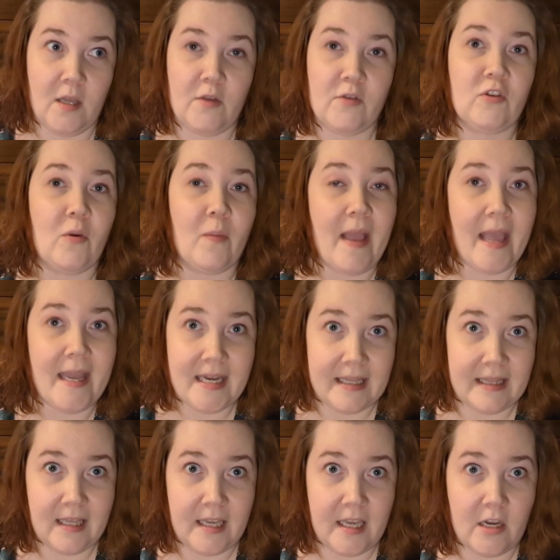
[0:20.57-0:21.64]
so I'm
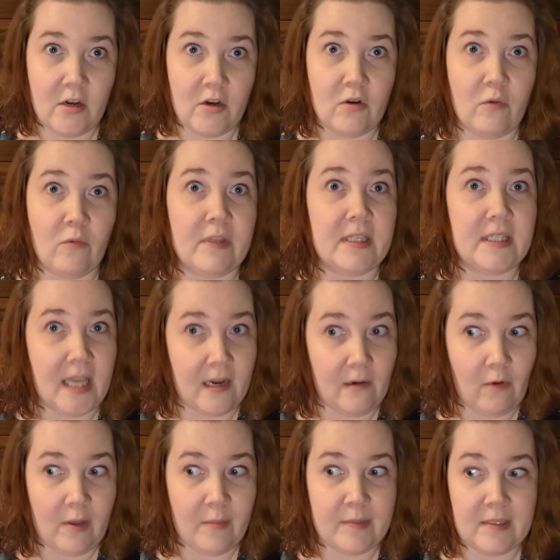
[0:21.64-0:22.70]
ending the year with 10
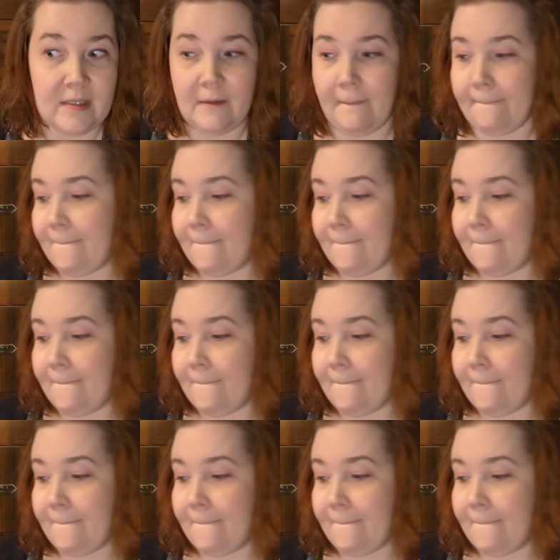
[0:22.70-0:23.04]
WIPs.